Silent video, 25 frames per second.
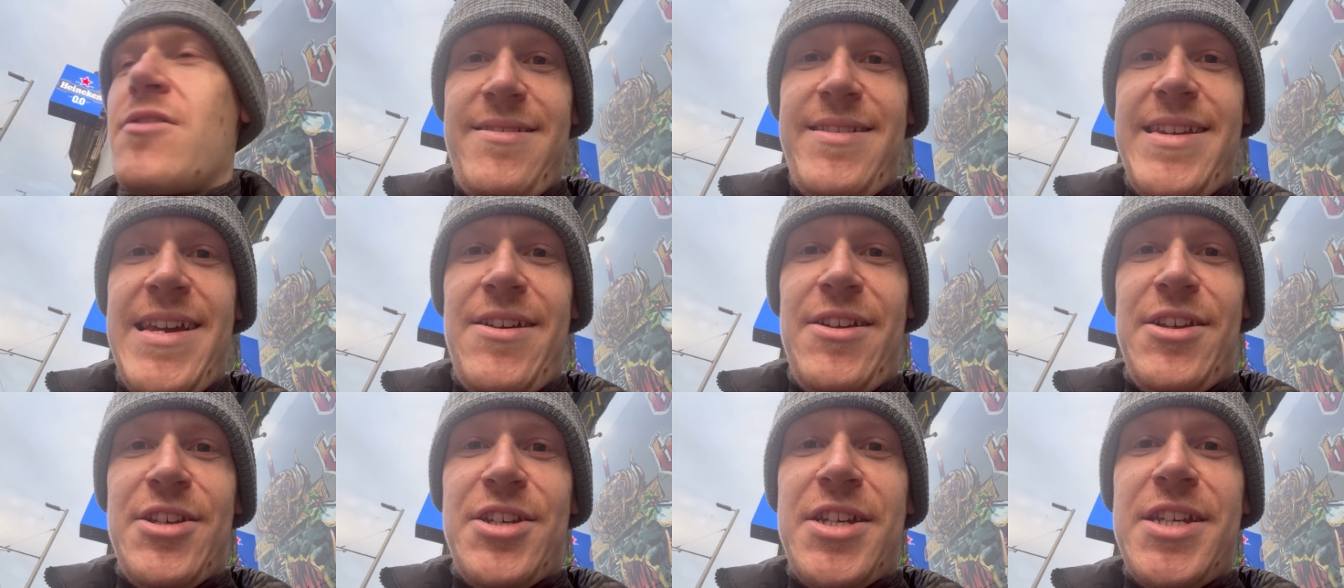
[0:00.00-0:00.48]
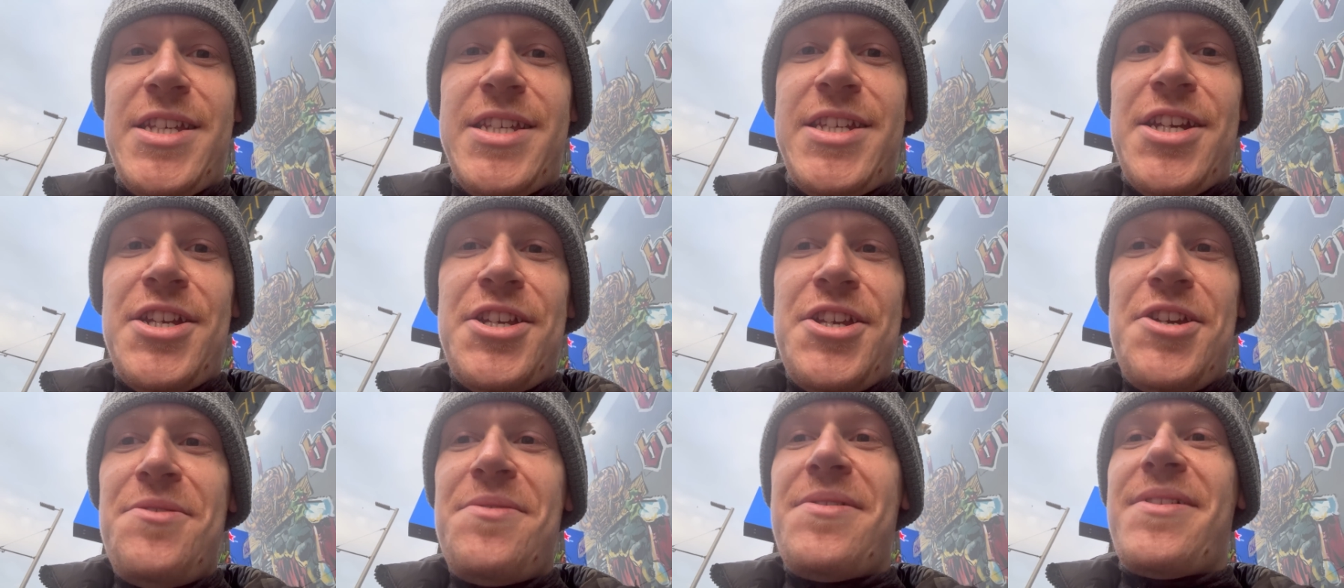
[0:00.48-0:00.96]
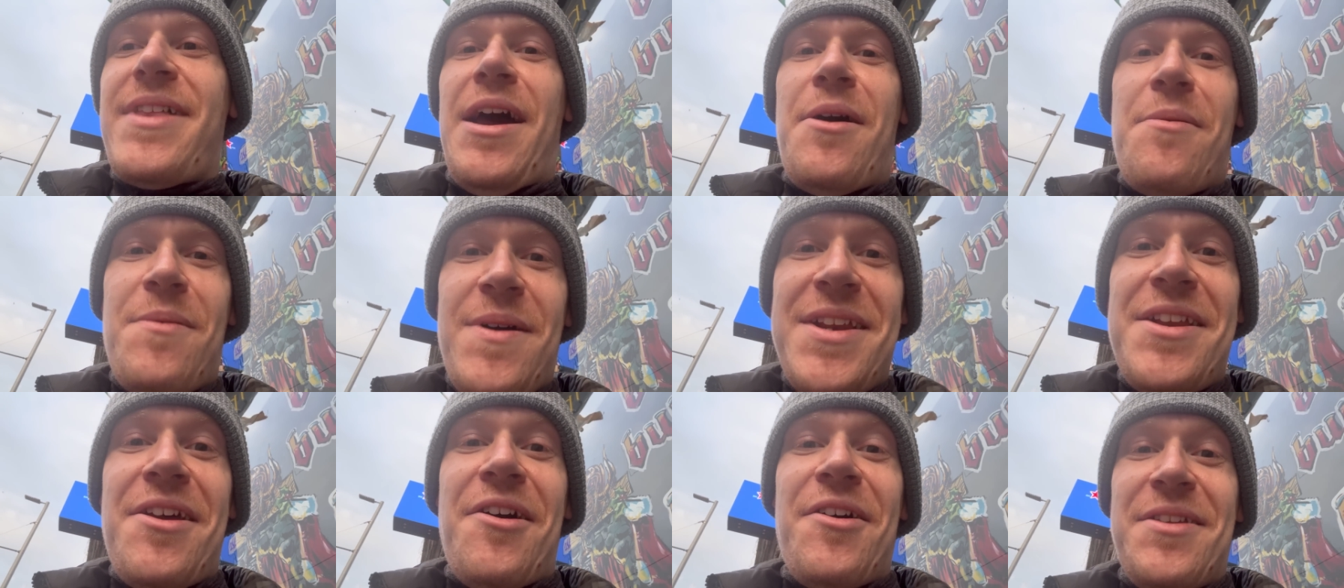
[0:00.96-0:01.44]
Now let's continue. That
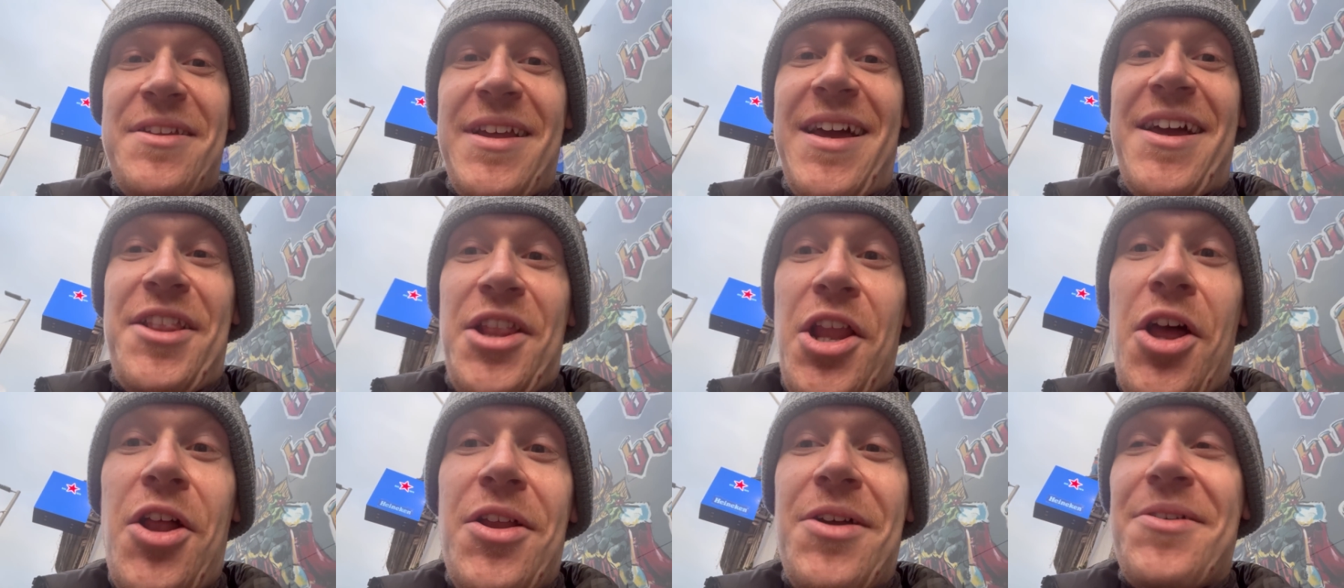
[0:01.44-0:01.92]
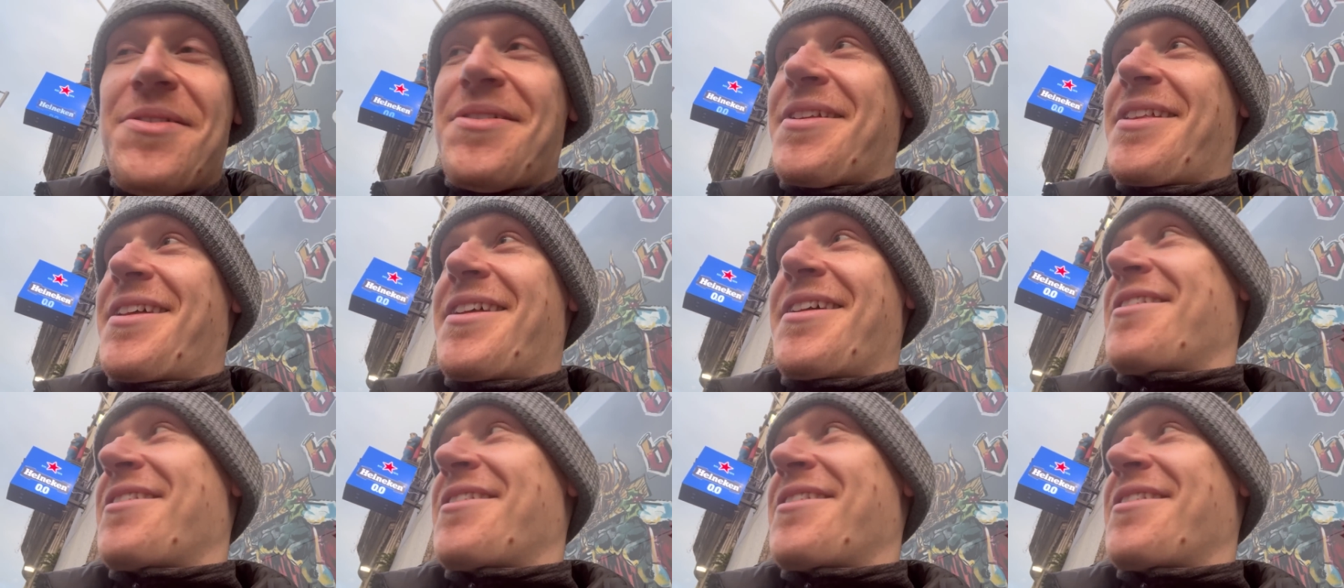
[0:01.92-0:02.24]
went on a lot longer than I